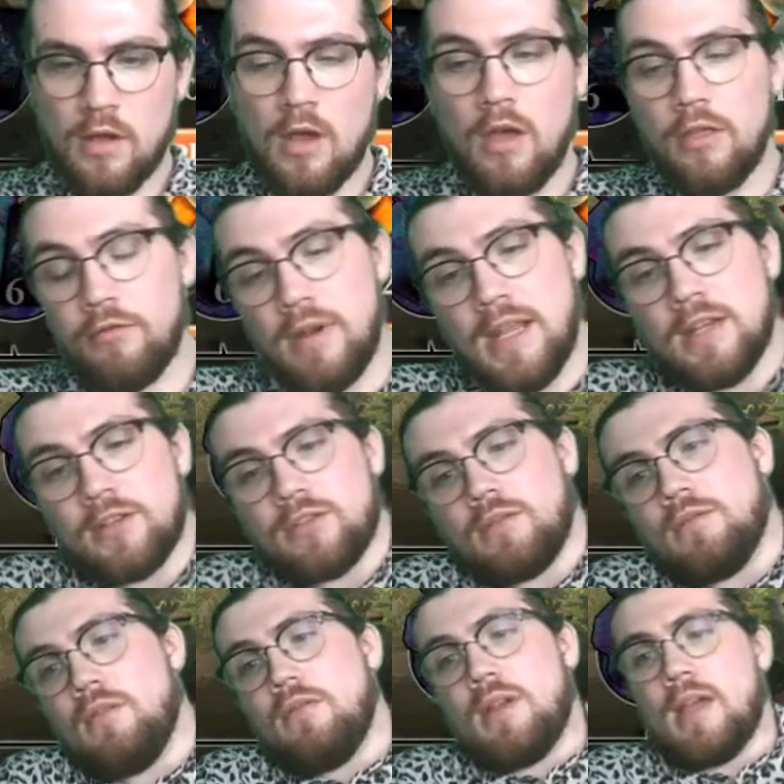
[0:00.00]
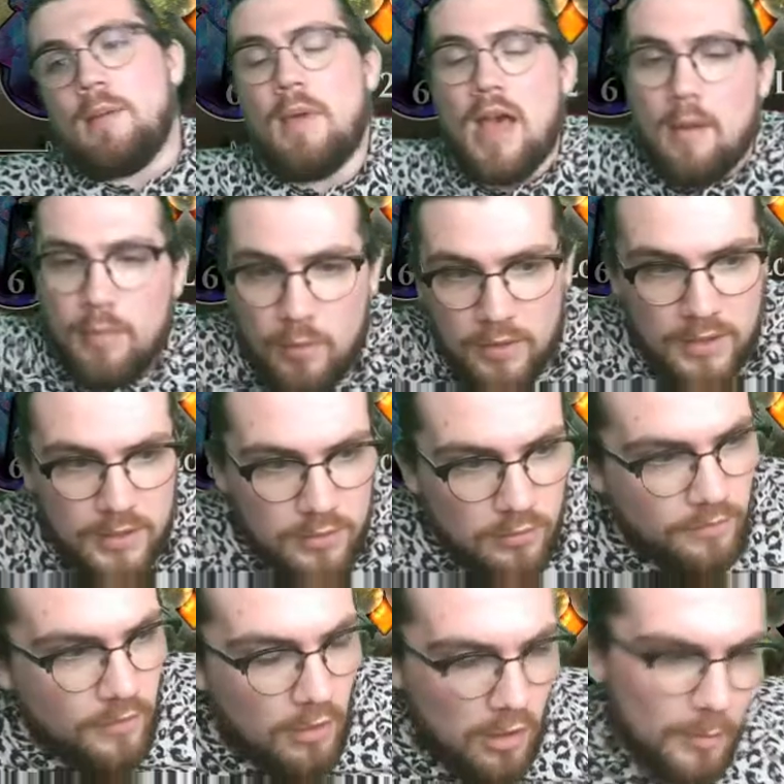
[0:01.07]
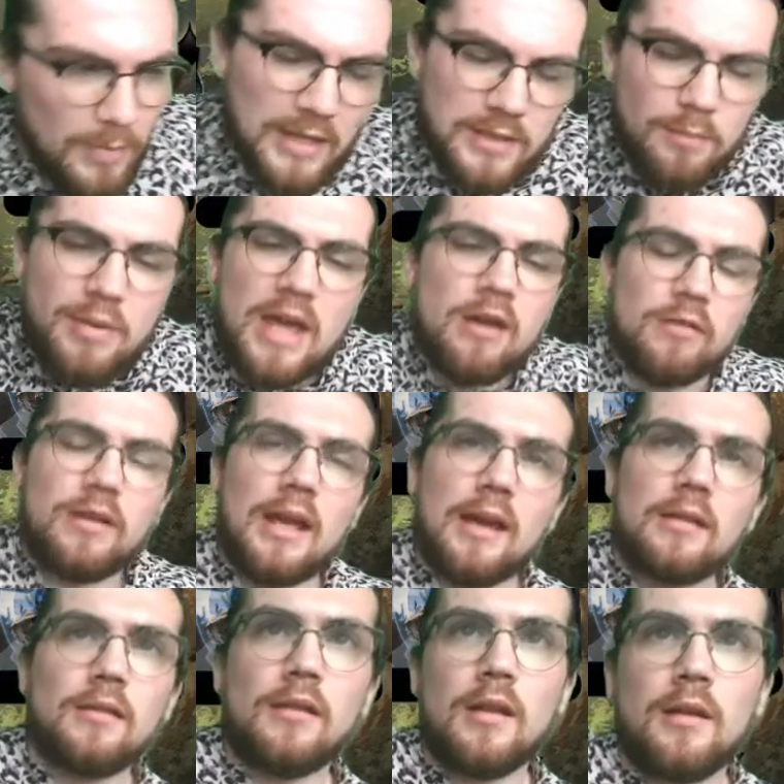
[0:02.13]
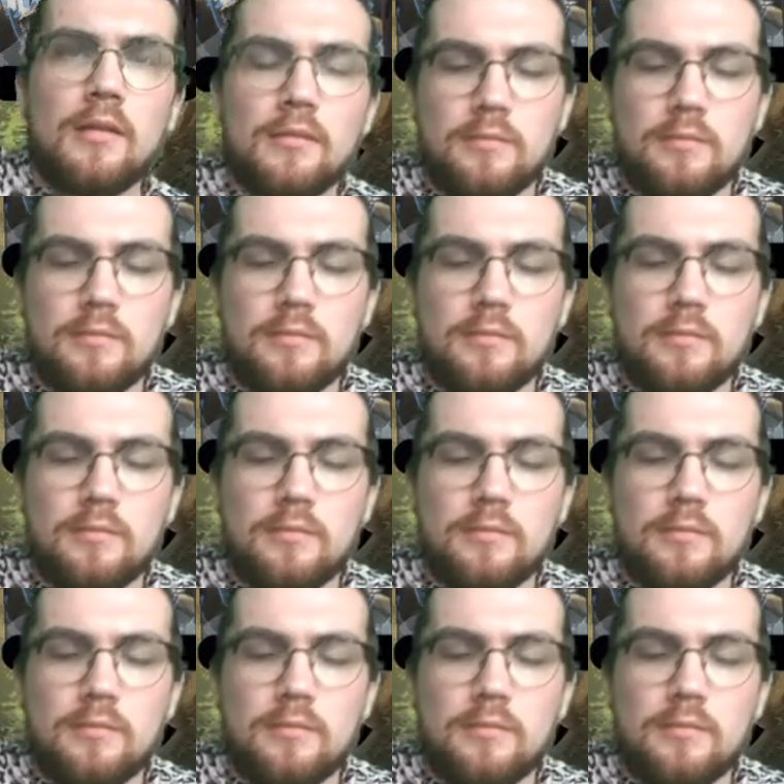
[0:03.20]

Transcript: 3 and 2. Okay, I'm happy with this so far. I mean, it's a better deck than that.